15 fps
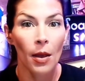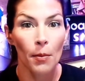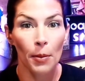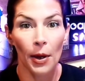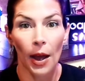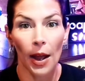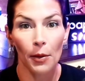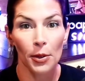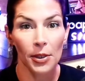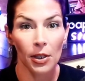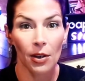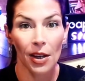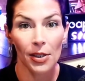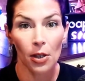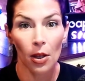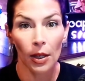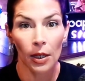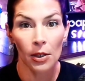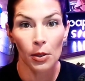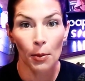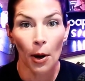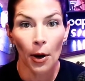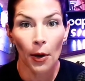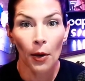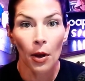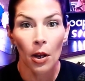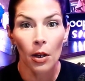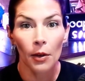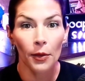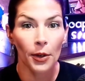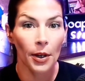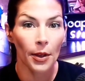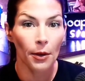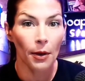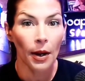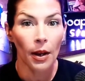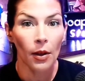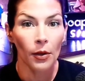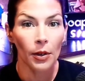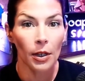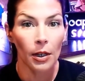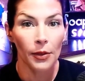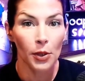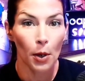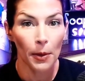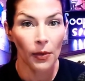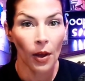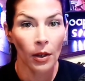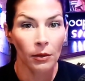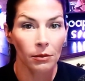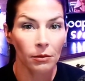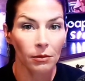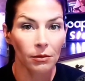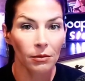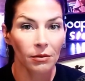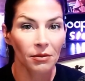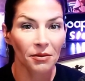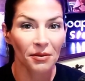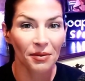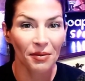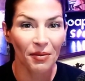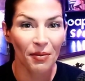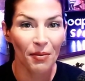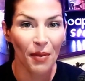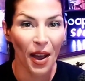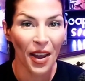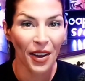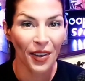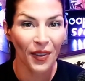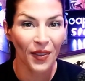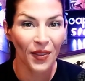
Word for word: But I will see you guys all again tomorrow for another round of Soapy Fun. Bye.